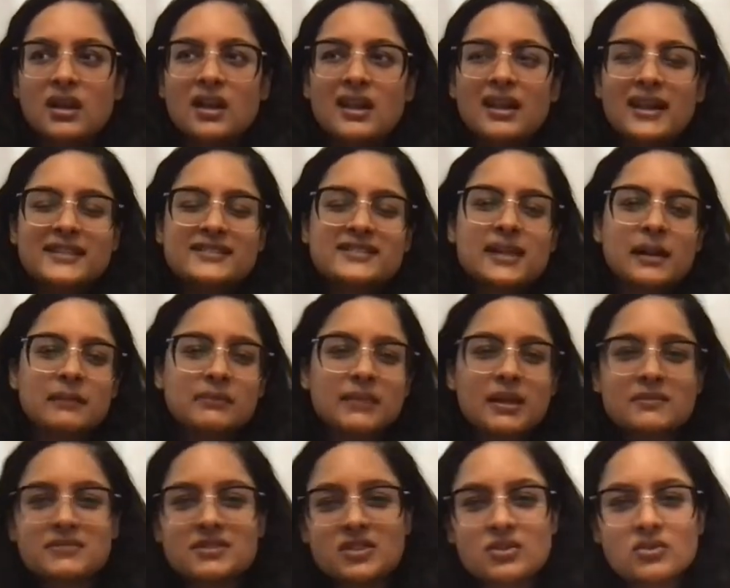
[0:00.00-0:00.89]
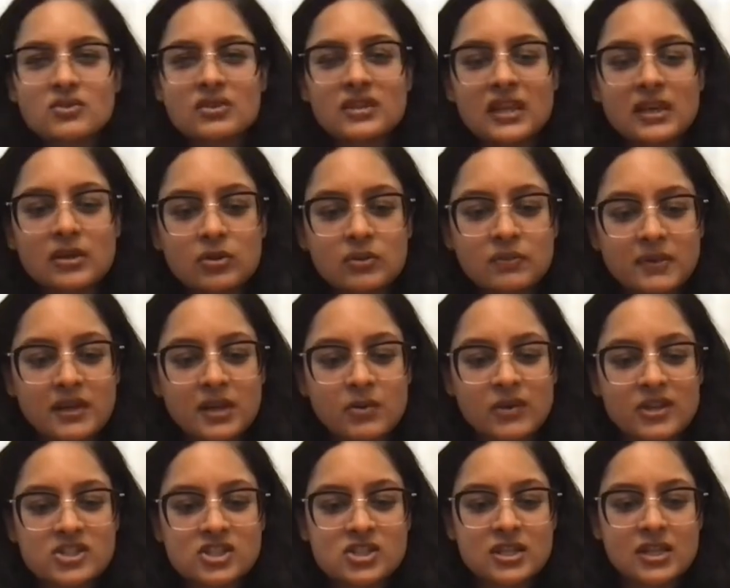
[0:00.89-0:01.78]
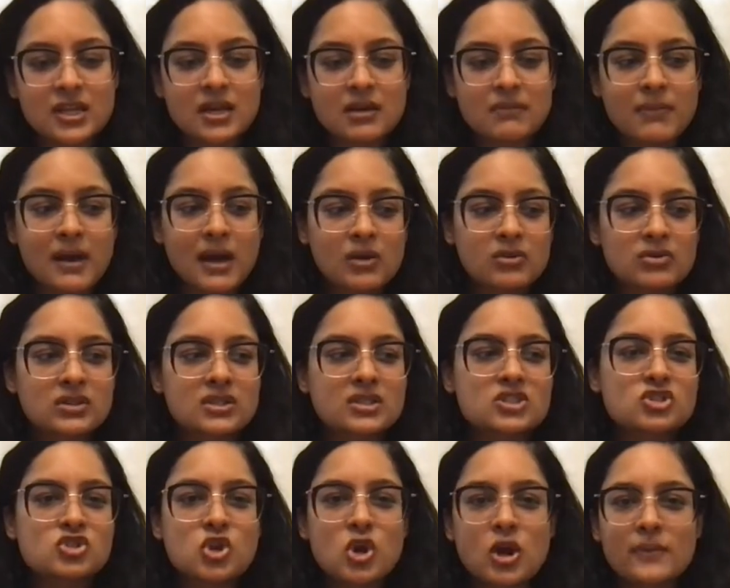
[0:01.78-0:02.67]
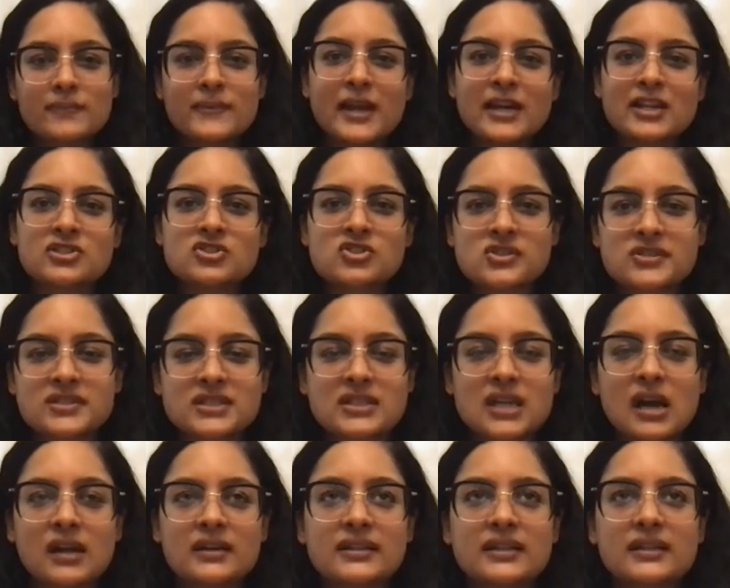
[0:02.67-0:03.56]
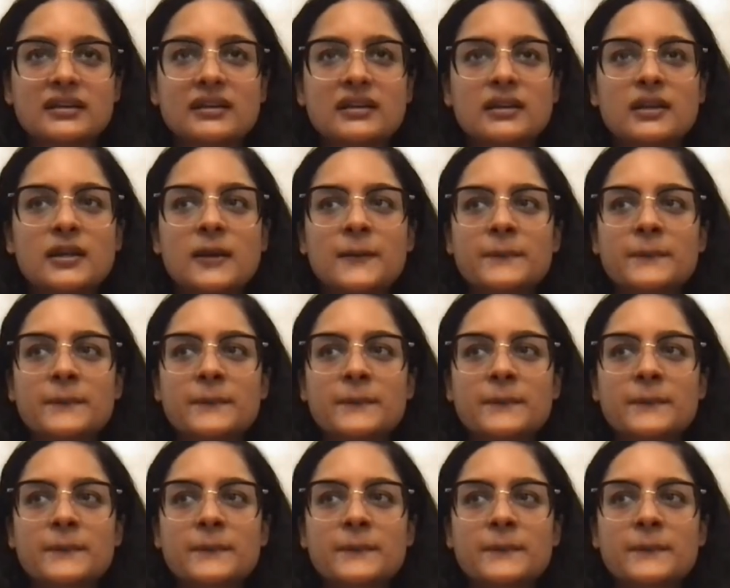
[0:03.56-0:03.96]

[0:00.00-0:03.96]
Like sometimes, they could be questioning about a job that has just started